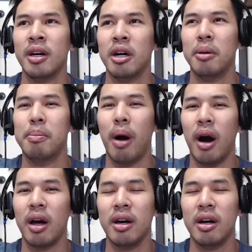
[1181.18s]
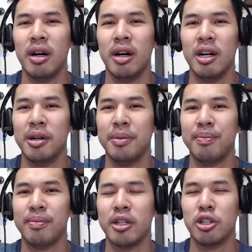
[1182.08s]
bot um
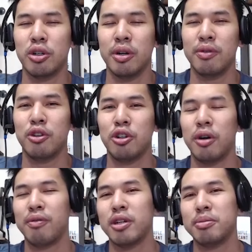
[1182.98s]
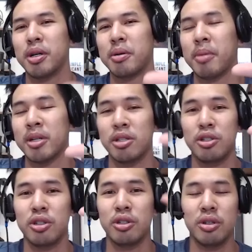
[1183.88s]
so if you're on facebook
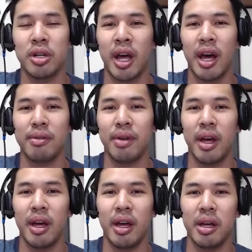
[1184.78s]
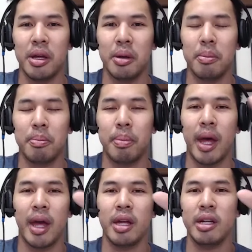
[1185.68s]
messenger you can have a
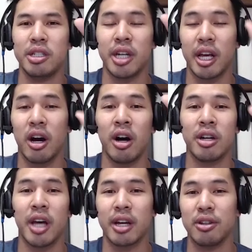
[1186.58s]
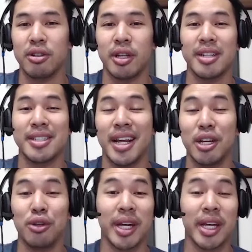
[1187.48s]
page like contact you and send
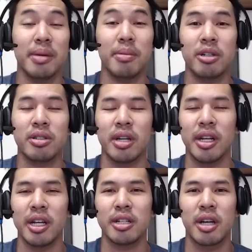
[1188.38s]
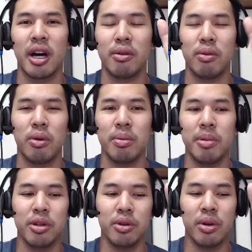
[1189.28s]
you like emails and that's kind of what we've
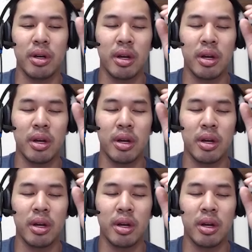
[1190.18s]
been doing